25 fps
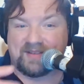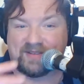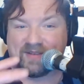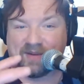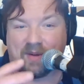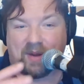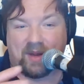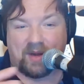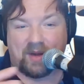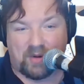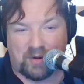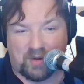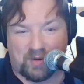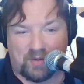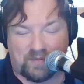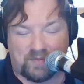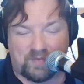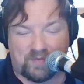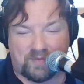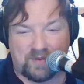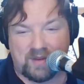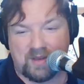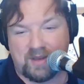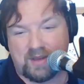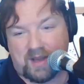So I don't know if,
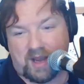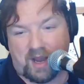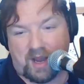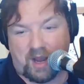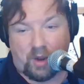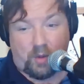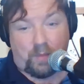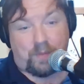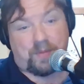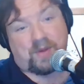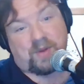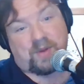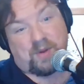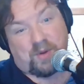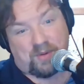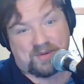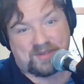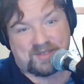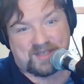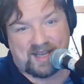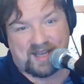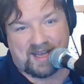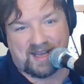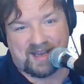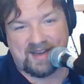I hope you
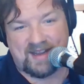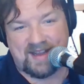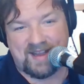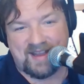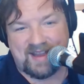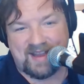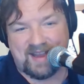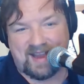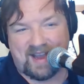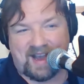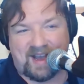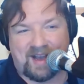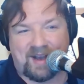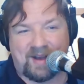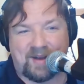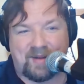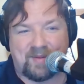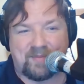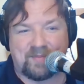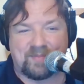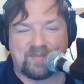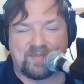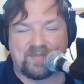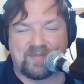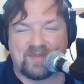noticed that,
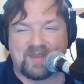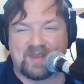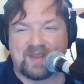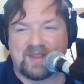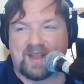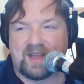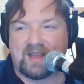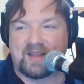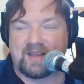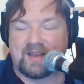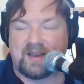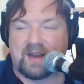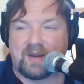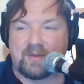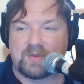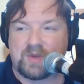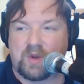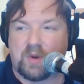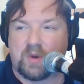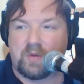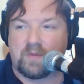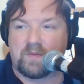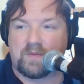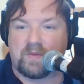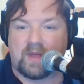that I was
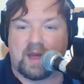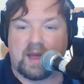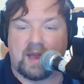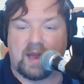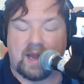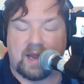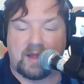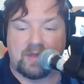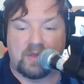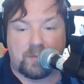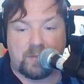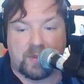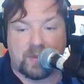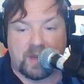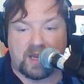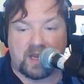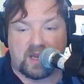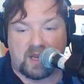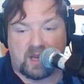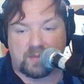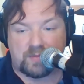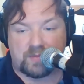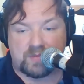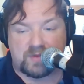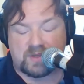going for that. And the
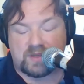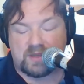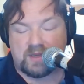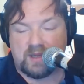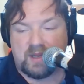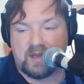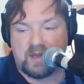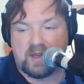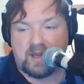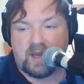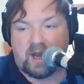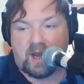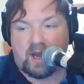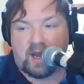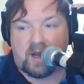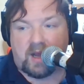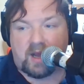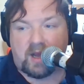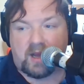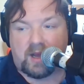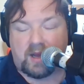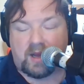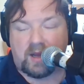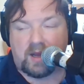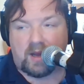pickups
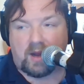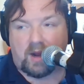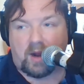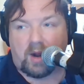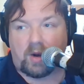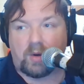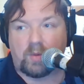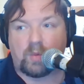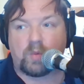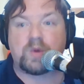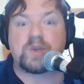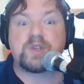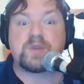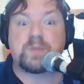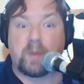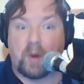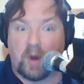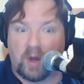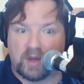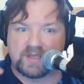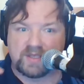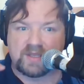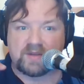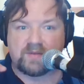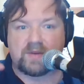are
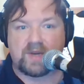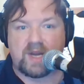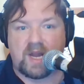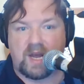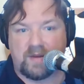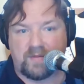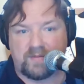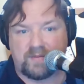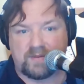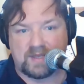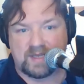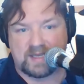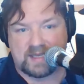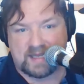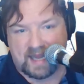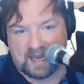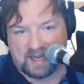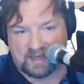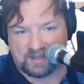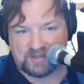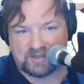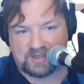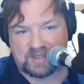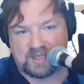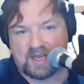responsive enough to
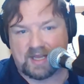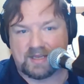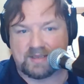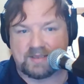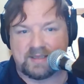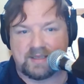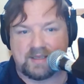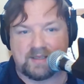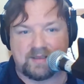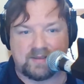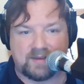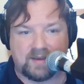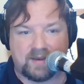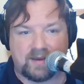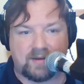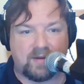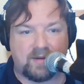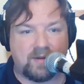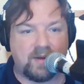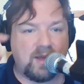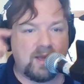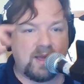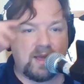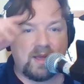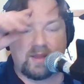catch that
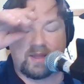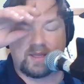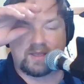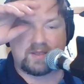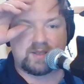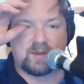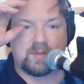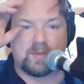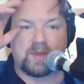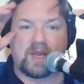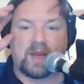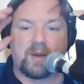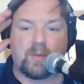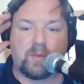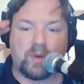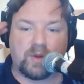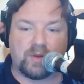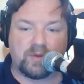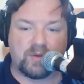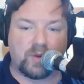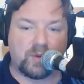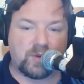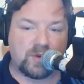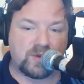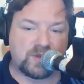detail. That's something I
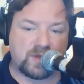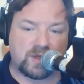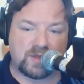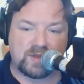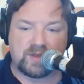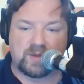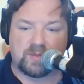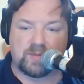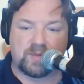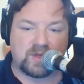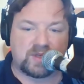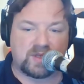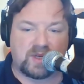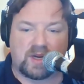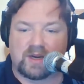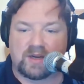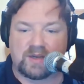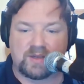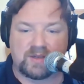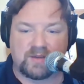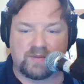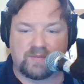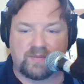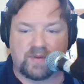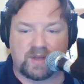will notice on some
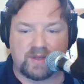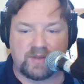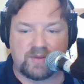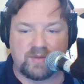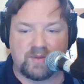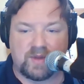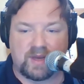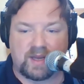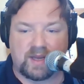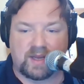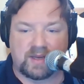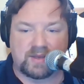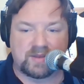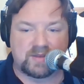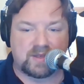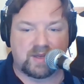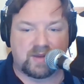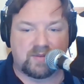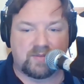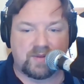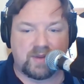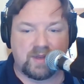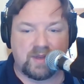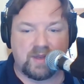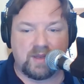guitars if I do that kind of
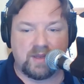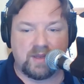stuff.